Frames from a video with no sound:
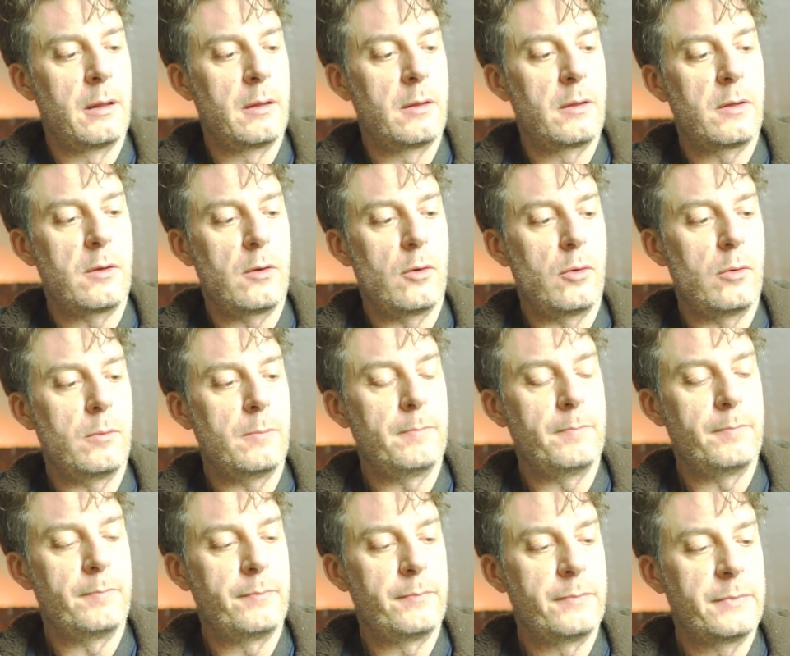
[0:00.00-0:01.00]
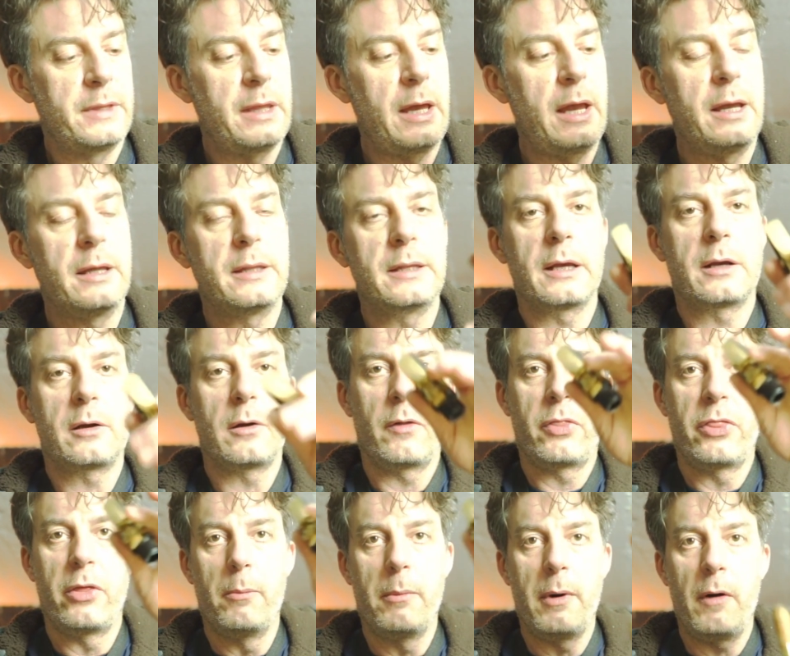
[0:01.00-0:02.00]
so I take off
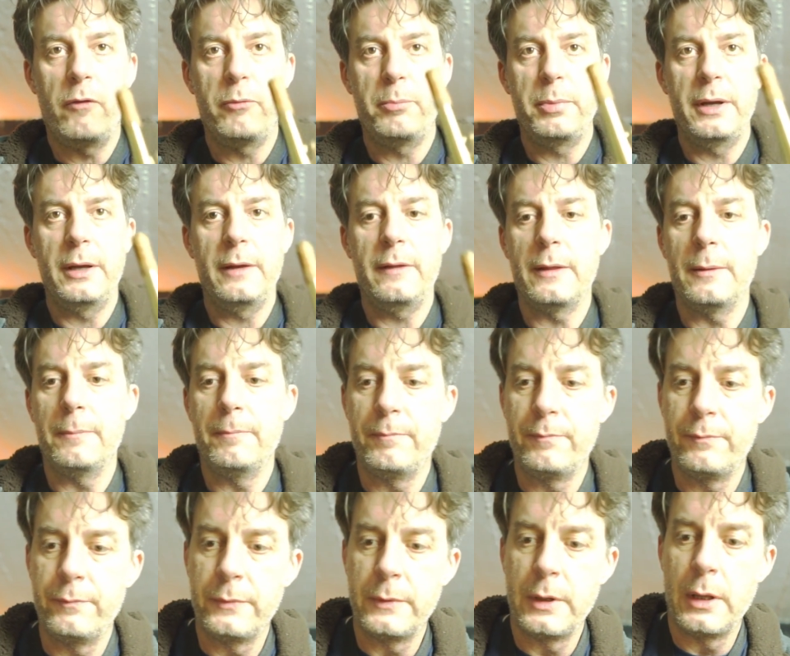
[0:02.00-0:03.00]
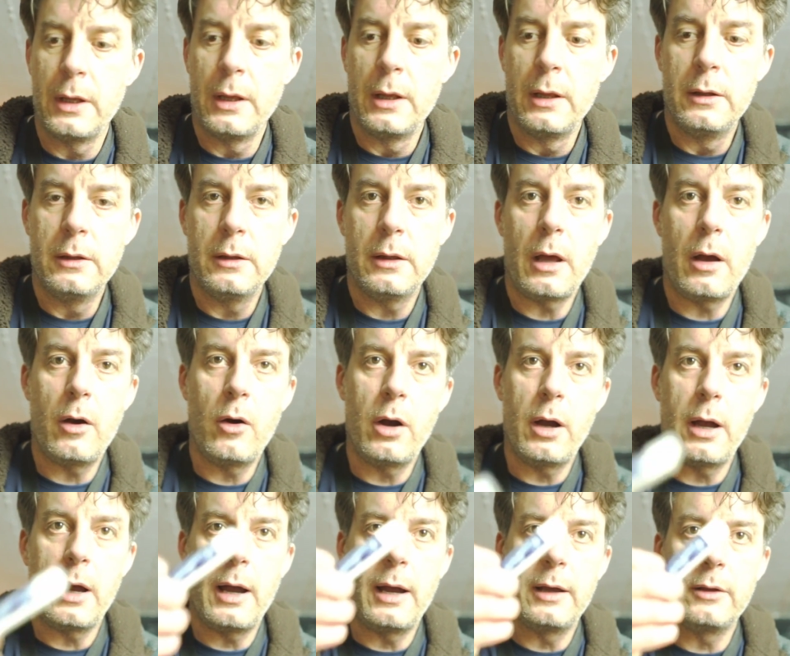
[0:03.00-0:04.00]
the mouthpiece.
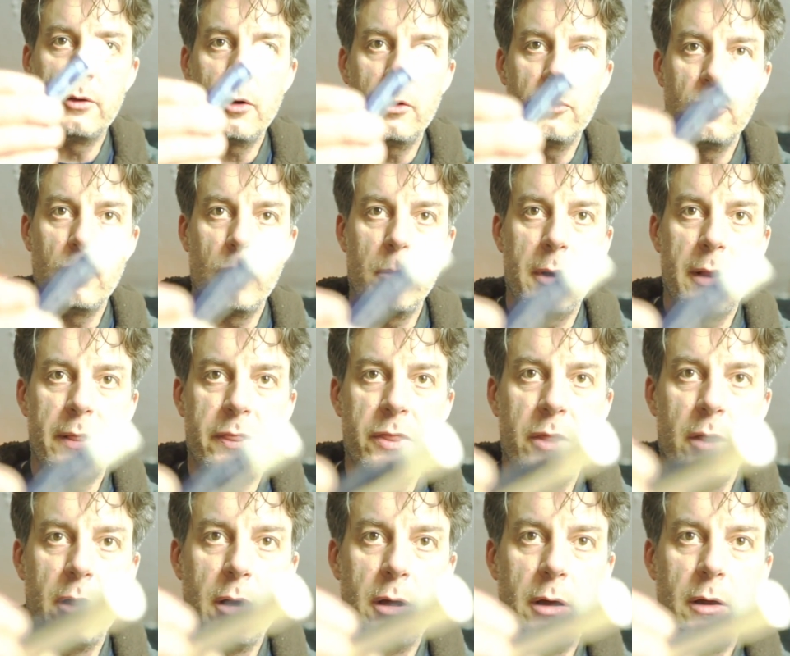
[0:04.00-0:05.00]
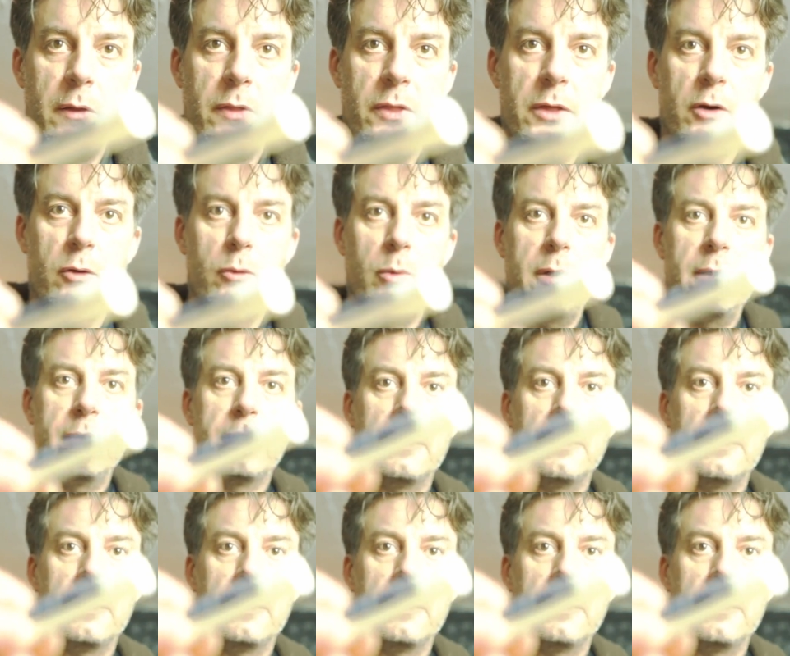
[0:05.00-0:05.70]
I told you about the grid.